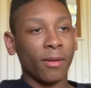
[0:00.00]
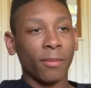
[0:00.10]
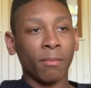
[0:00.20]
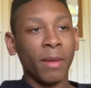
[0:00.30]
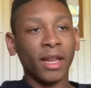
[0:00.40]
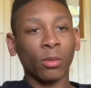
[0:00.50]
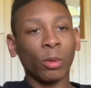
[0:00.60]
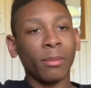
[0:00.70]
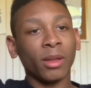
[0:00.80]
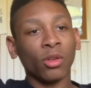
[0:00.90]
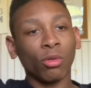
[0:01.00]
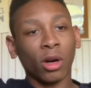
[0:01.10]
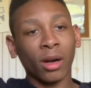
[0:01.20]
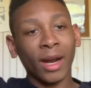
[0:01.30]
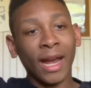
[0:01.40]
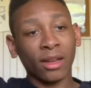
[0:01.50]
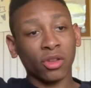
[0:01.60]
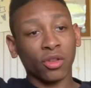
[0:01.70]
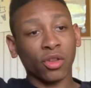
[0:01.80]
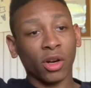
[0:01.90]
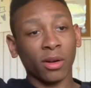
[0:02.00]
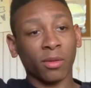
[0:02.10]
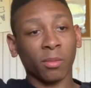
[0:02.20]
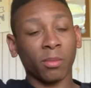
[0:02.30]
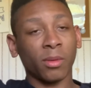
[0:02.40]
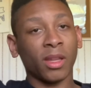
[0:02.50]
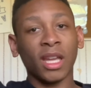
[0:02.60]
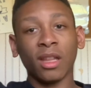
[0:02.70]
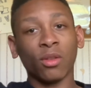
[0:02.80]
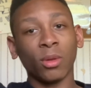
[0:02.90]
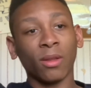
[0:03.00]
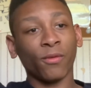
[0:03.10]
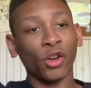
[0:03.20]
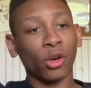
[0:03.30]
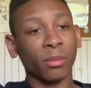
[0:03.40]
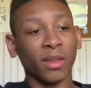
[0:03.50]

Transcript: and women who are action stars get into these films.